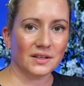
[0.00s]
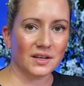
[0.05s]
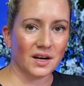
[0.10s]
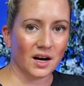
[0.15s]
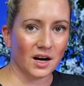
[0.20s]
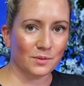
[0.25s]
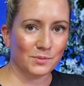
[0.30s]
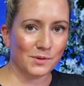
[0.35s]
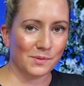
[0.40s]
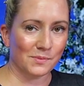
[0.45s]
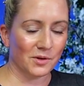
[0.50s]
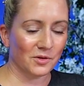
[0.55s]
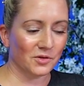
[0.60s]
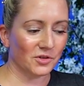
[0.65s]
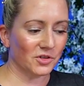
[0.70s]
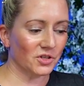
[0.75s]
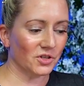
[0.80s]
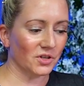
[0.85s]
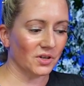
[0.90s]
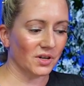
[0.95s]
carbomer,
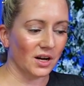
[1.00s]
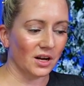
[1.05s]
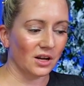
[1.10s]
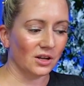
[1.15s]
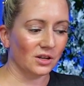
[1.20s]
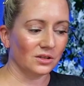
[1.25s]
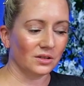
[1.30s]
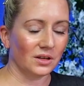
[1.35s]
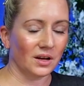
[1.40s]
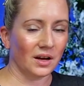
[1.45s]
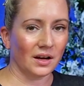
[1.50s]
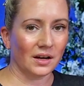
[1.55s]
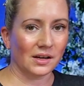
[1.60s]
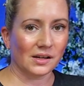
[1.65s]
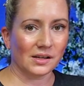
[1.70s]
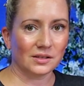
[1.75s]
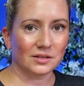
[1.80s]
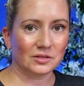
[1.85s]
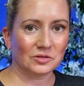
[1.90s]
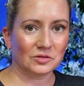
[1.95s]
which are all
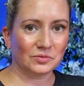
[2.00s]
uh,